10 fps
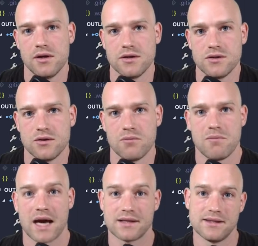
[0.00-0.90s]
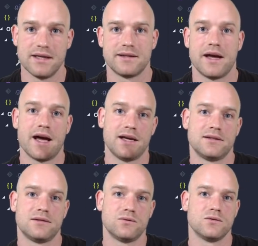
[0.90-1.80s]
the max delta
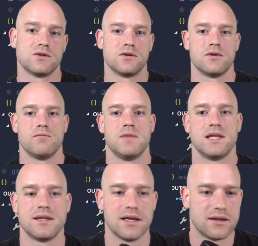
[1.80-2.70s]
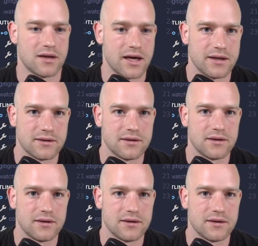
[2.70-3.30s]
height to the min delta height.